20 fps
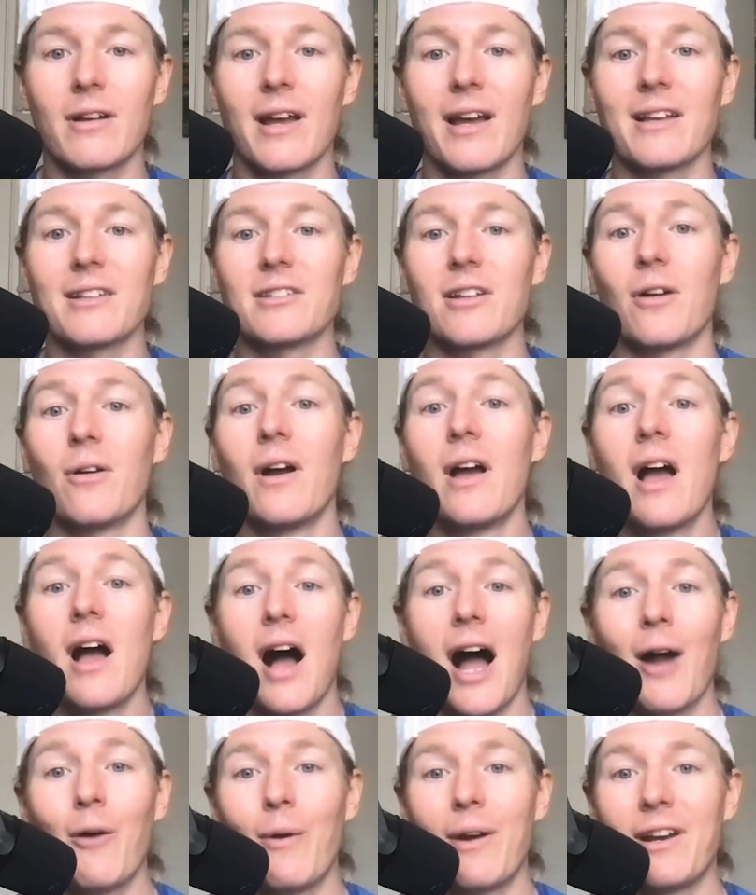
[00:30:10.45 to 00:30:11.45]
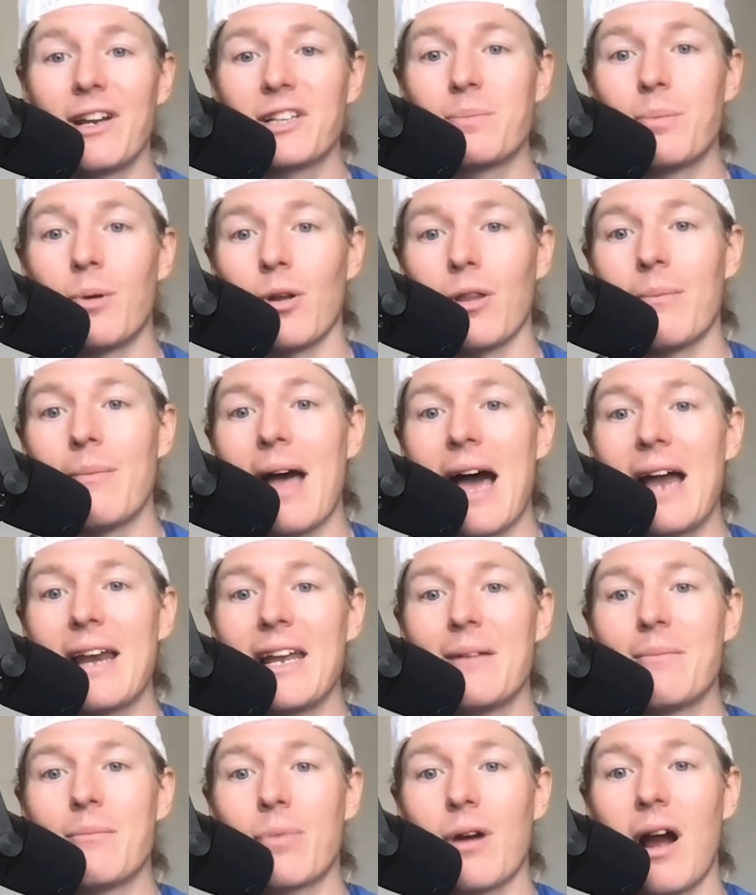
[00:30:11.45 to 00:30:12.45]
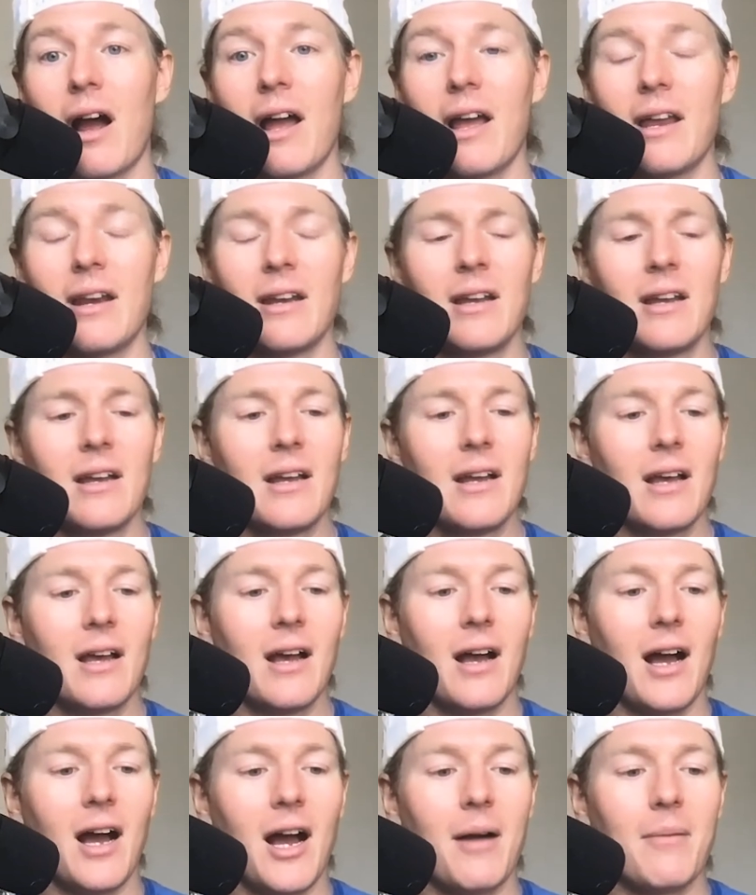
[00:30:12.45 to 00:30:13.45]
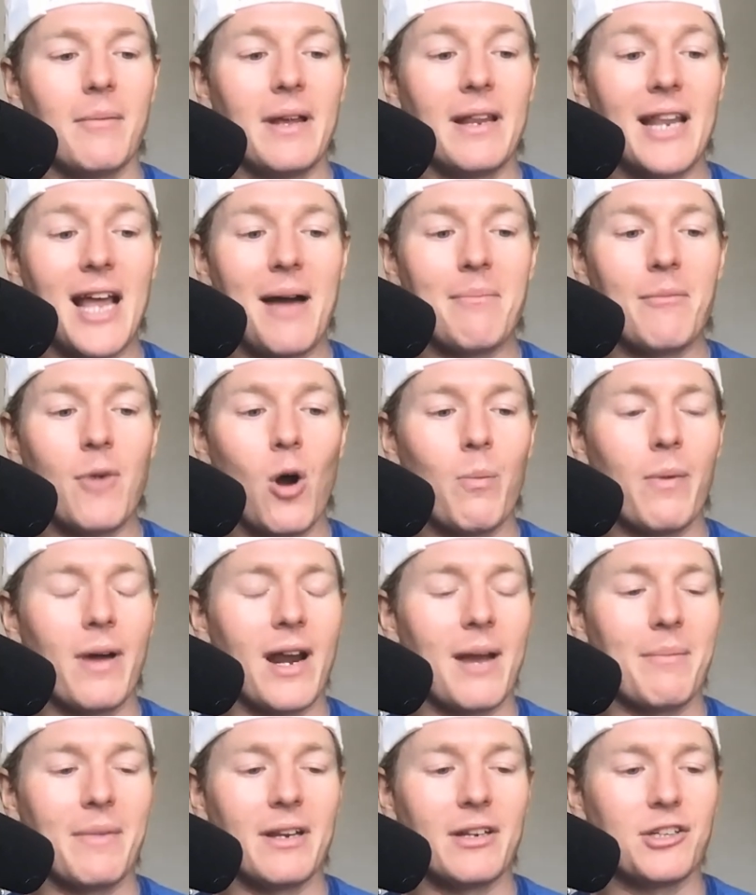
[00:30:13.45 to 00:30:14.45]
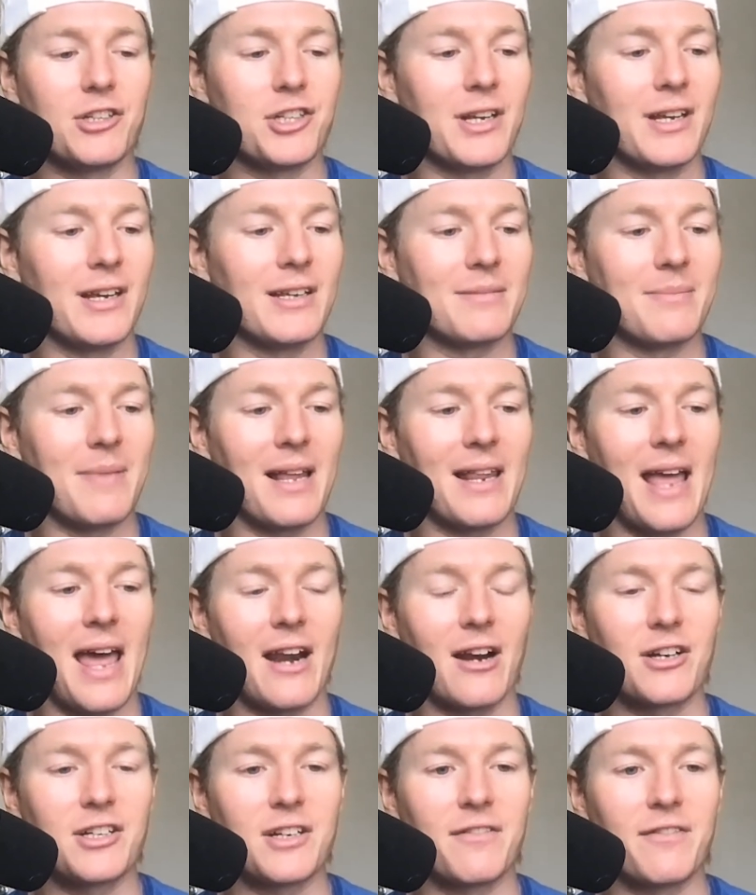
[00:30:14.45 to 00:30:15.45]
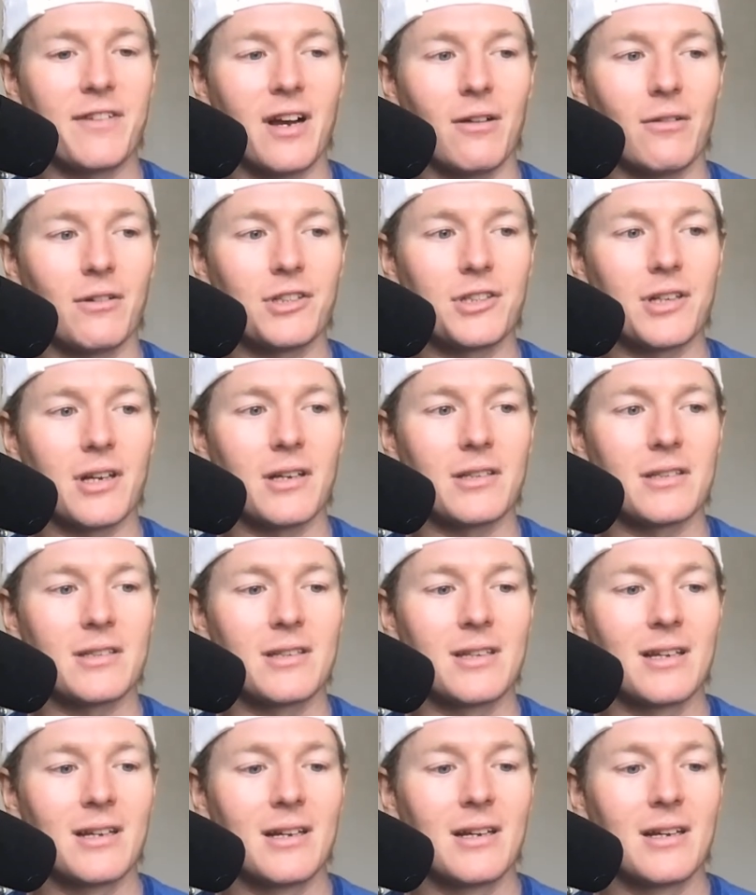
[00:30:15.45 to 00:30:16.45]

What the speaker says: Okay, so I witnessed both Maddie and Brian in that moment. I mean, geez, man, the energy felt was just